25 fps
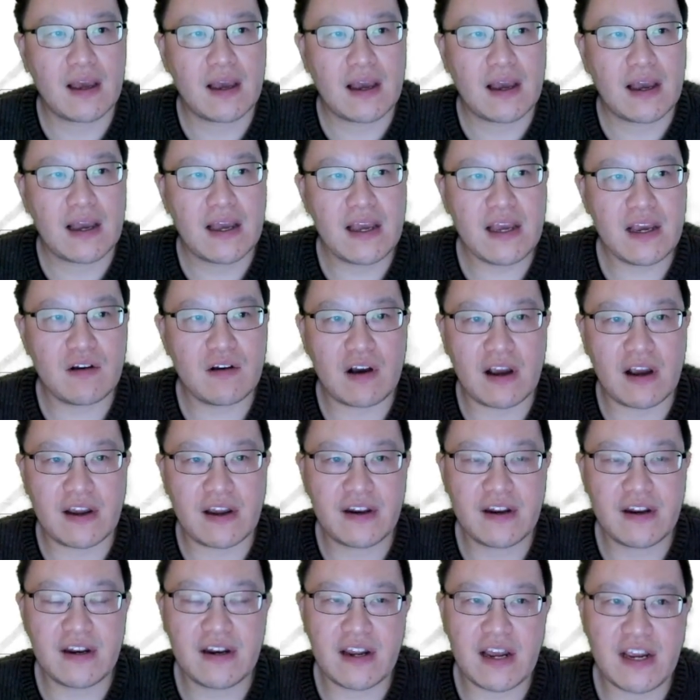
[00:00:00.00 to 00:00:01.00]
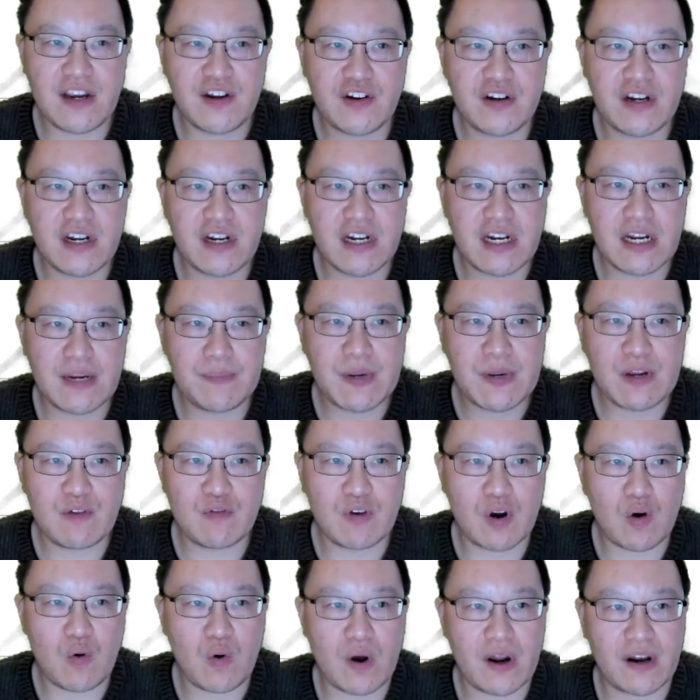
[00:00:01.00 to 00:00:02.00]
Here I see the HTTP
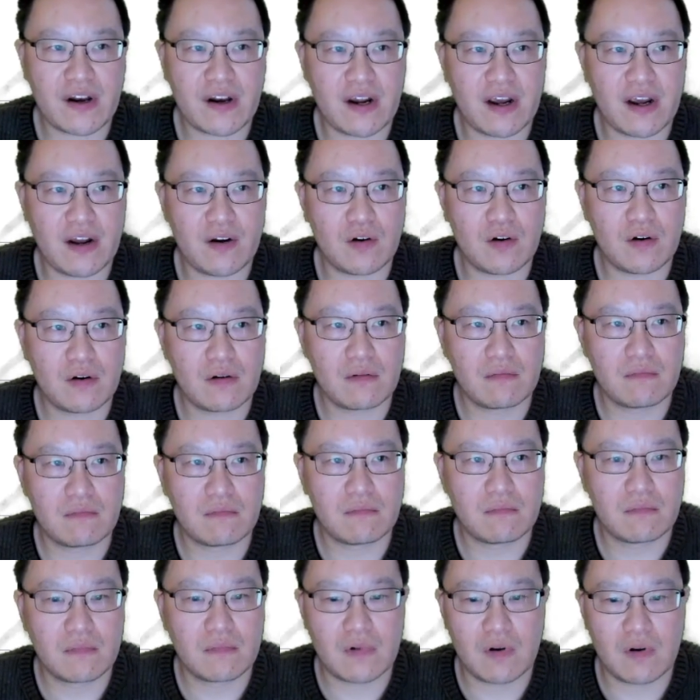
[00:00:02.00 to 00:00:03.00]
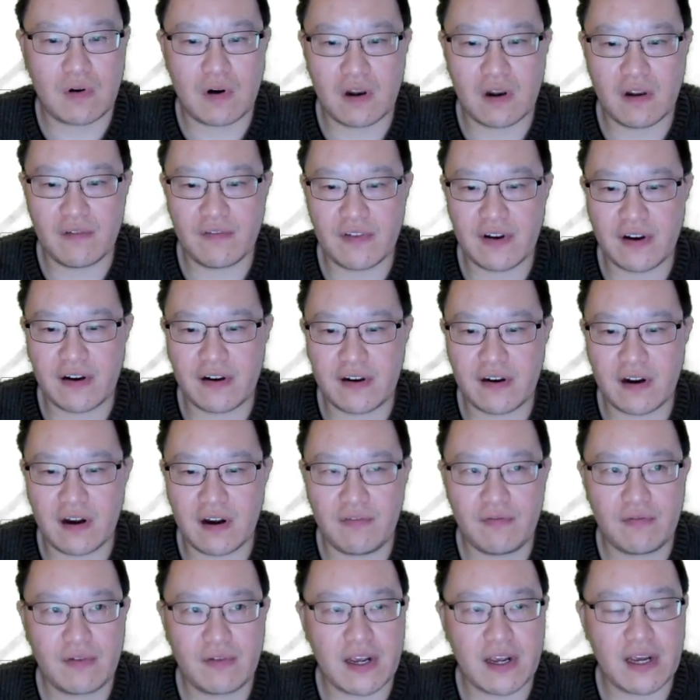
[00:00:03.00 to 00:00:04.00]
request header, all of this
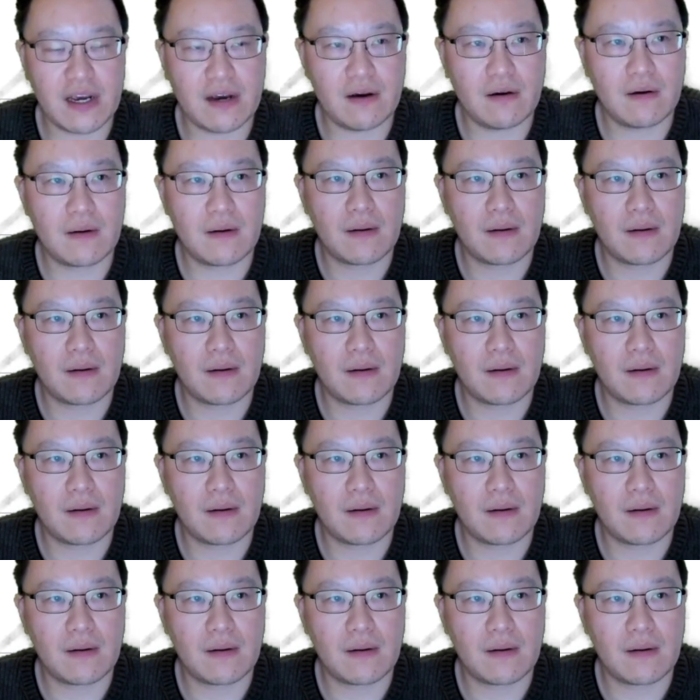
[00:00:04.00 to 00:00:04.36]
stuff here.